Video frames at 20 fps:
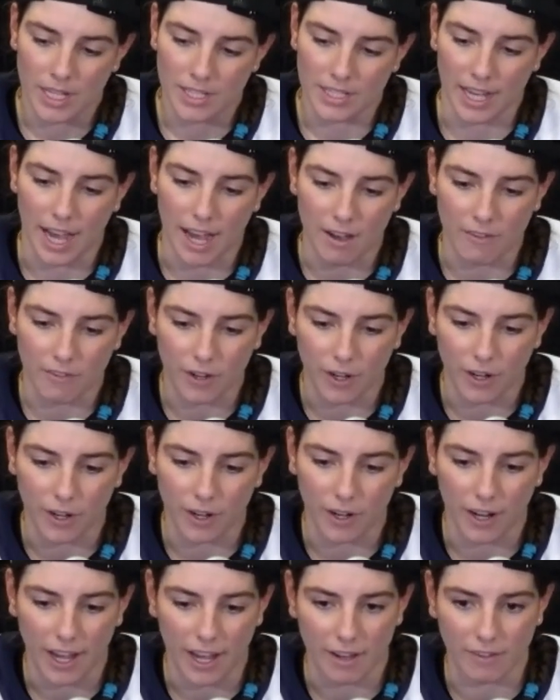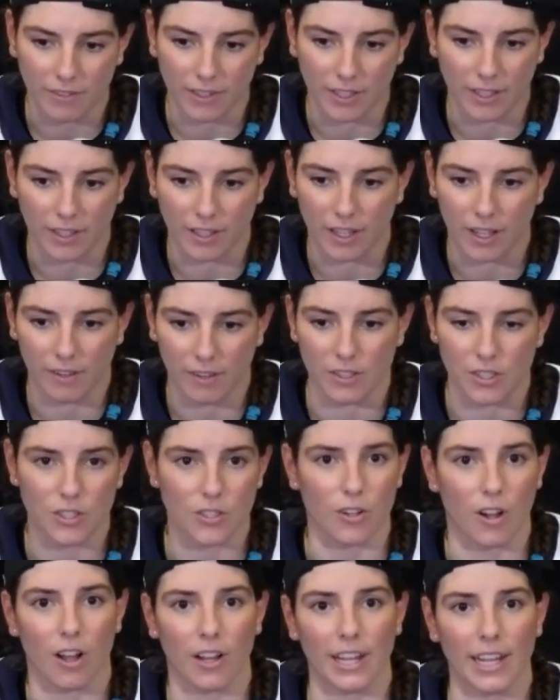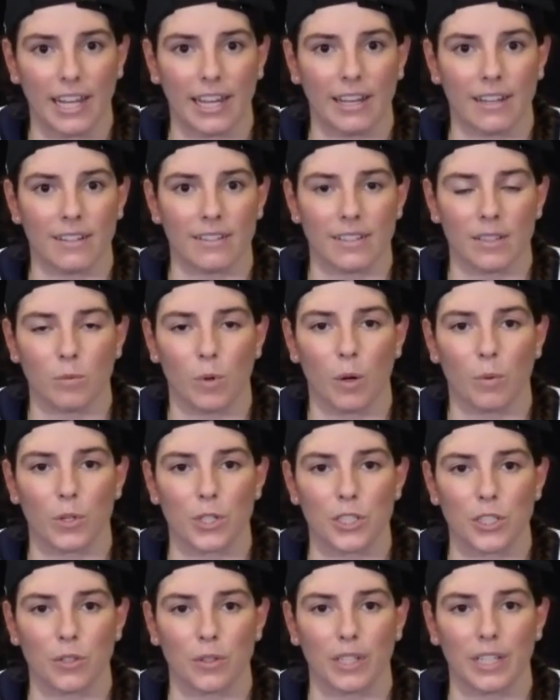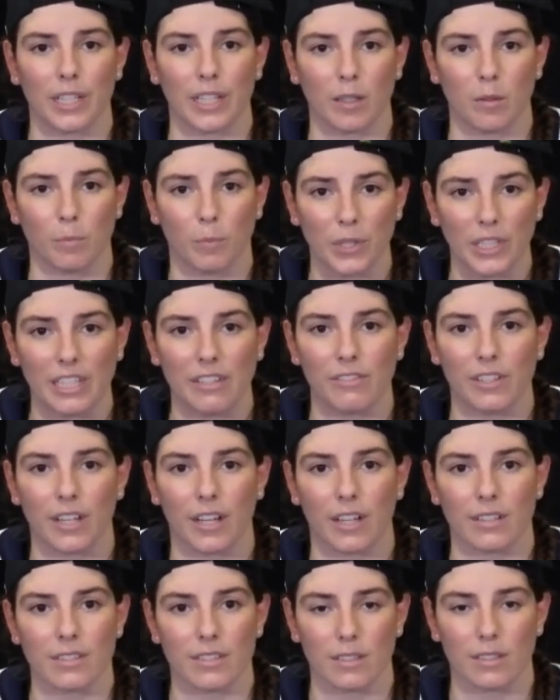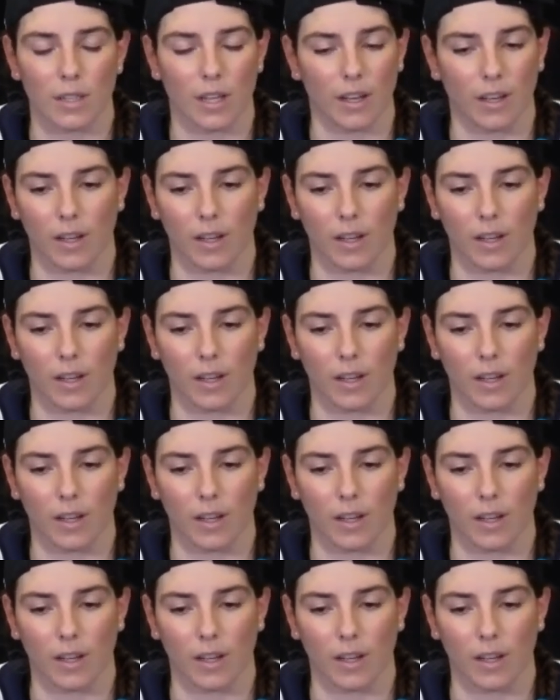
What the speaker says: to have her have a strong hand in what we're doing and believe in us